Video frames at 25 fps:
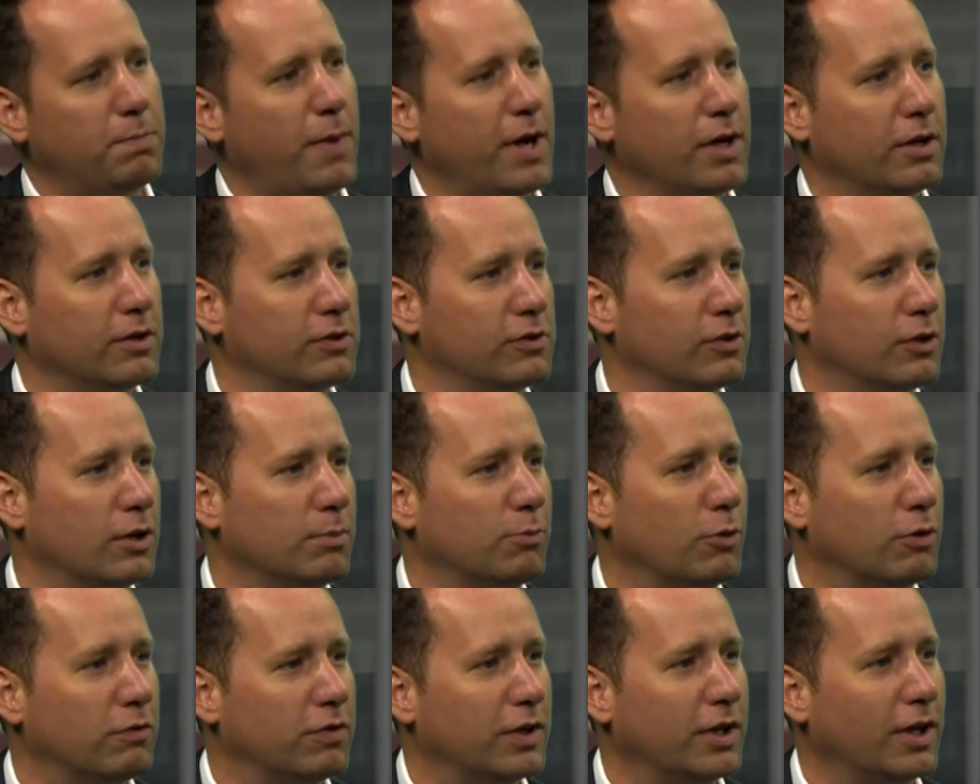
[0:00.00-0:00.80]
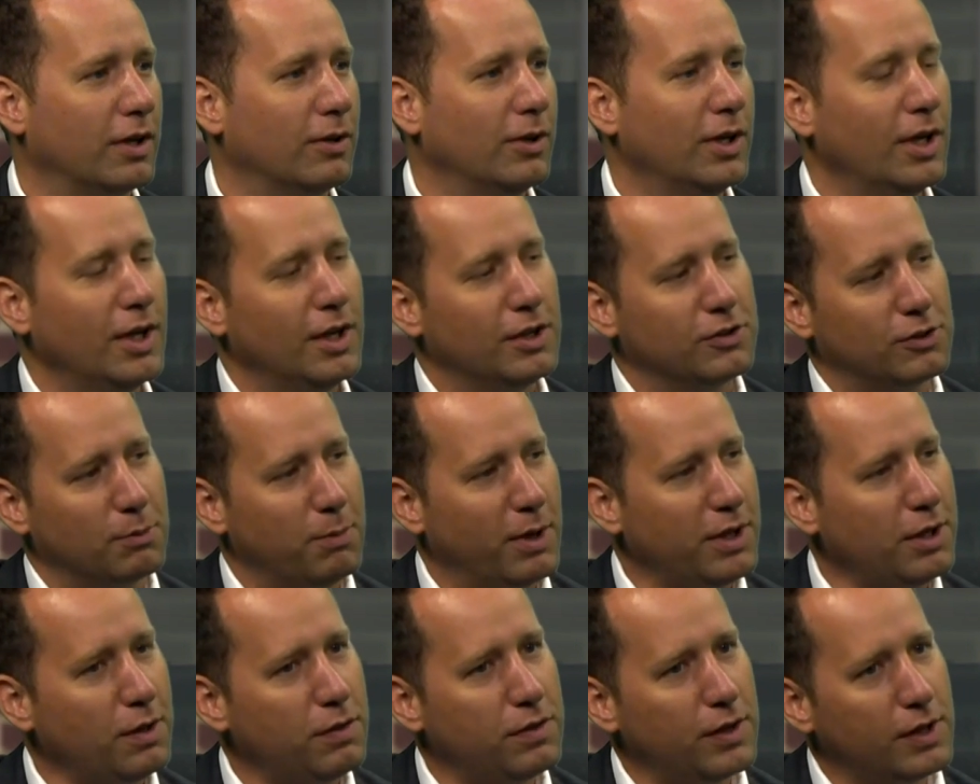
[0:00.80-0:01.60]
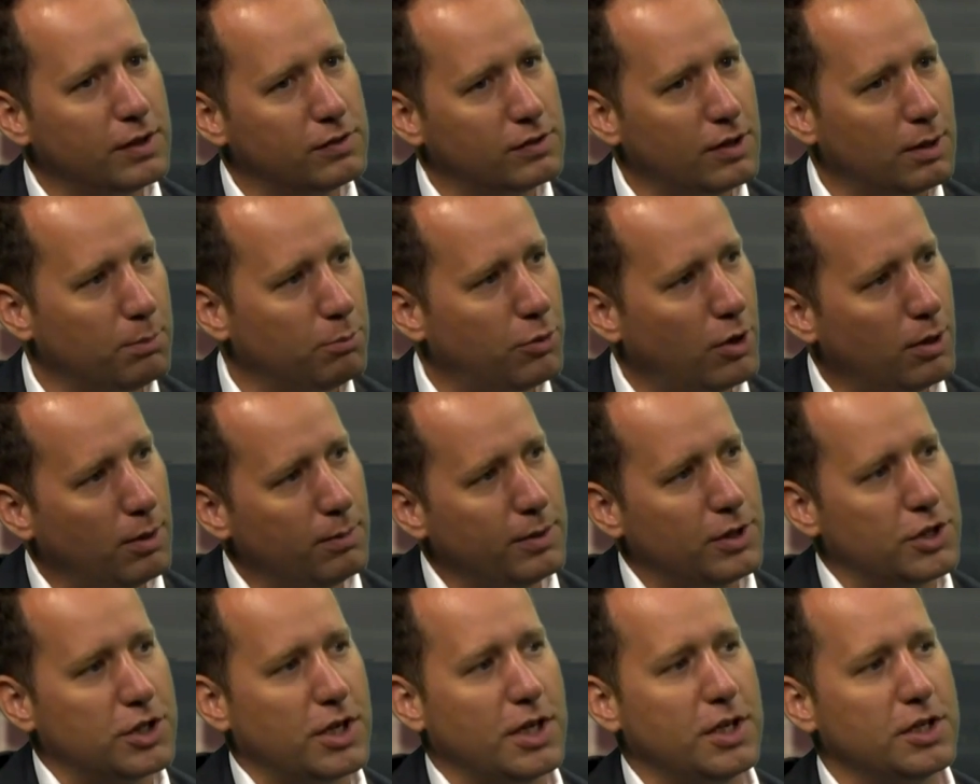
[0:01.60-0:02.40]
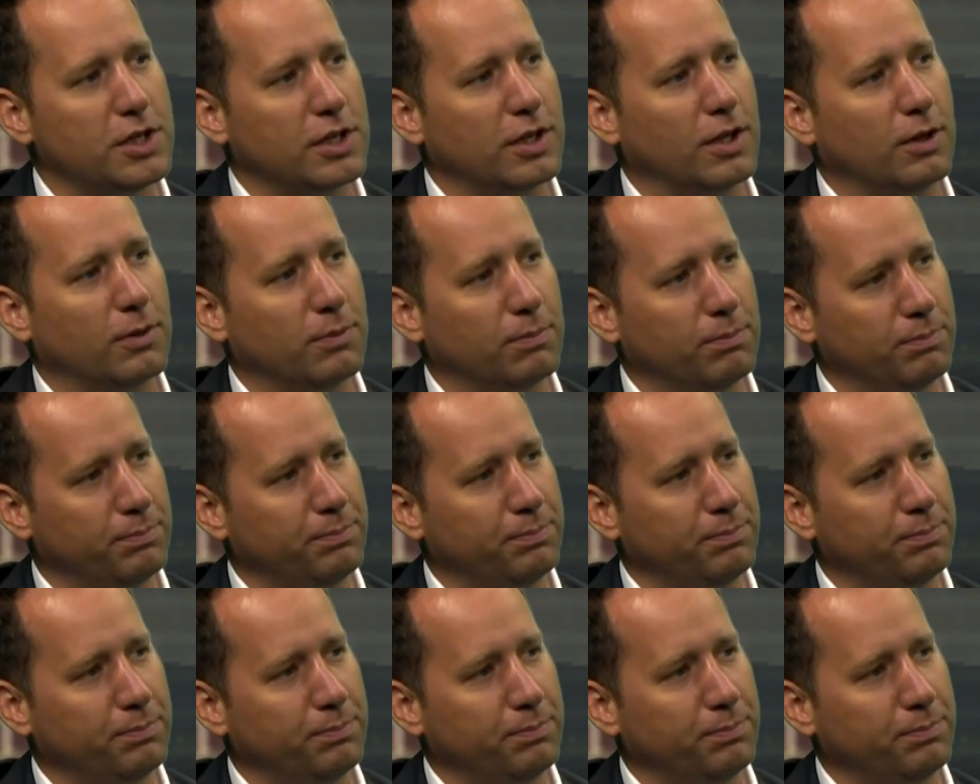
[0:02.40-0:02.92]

bankers to come over now. So many things are probably changing now.